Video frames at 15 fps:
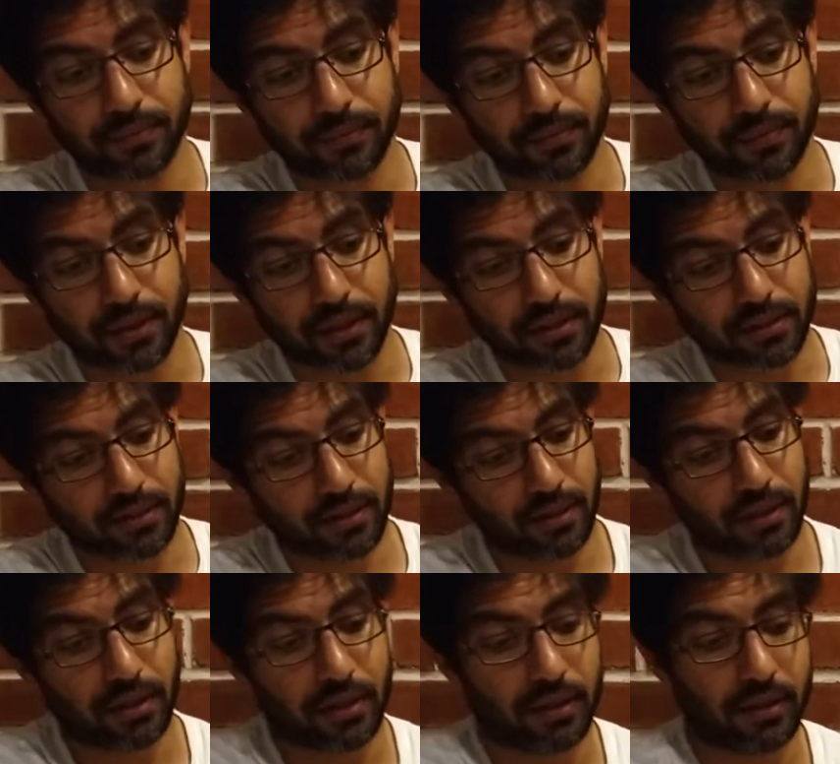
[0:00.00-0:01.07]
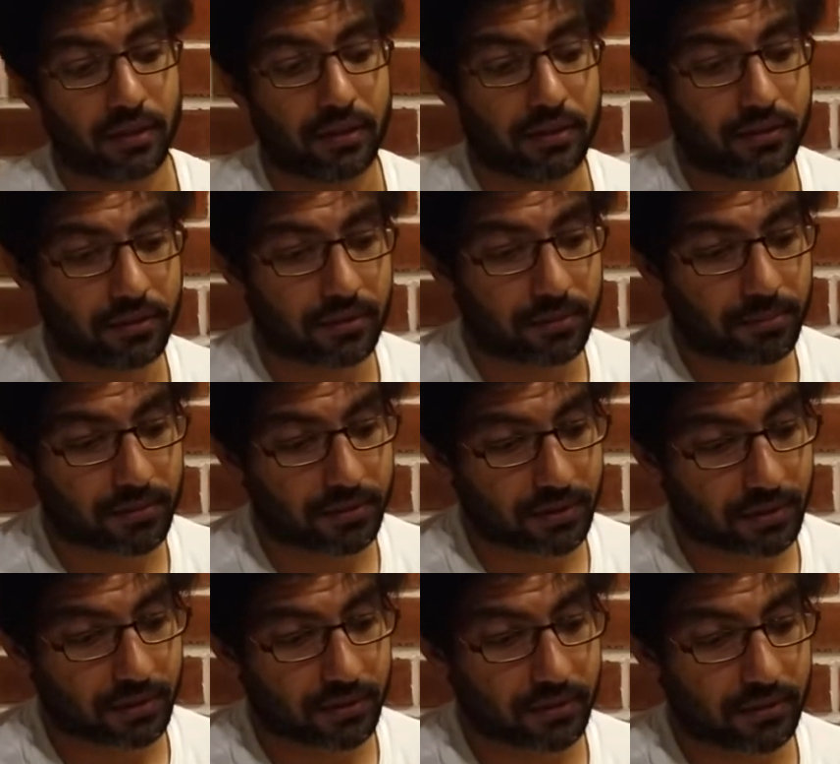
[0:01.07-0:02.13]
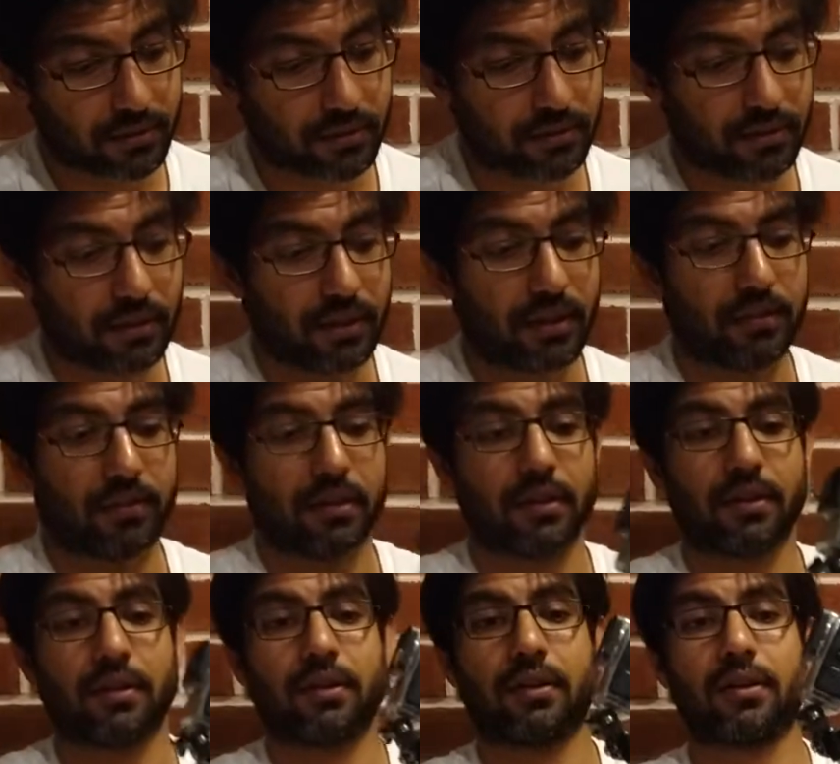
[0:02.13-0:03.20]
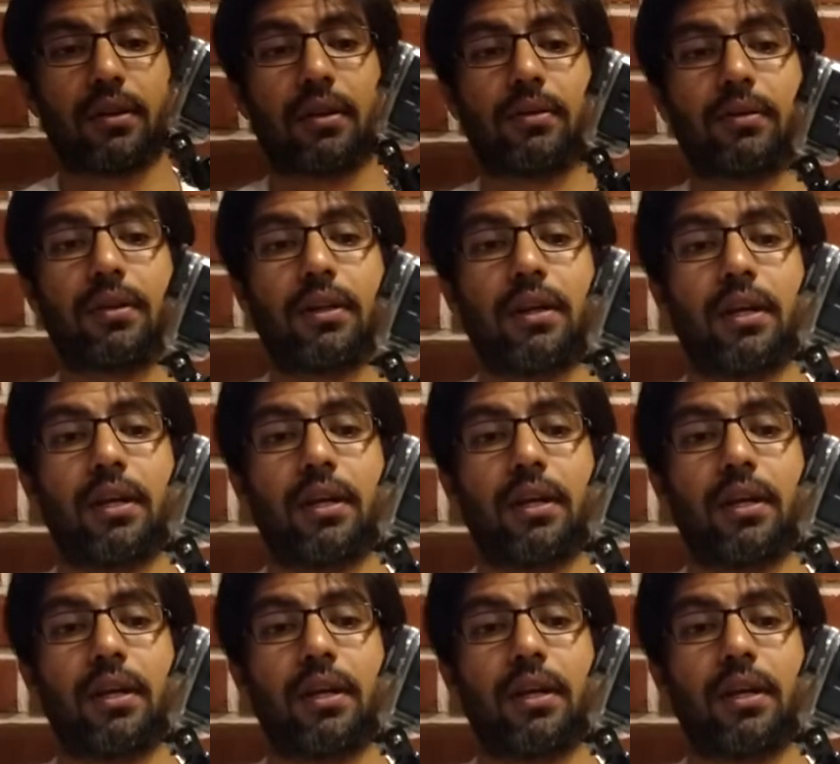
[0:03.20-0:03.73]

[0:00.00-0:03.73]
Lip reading: right? So supposing this is on the level ground,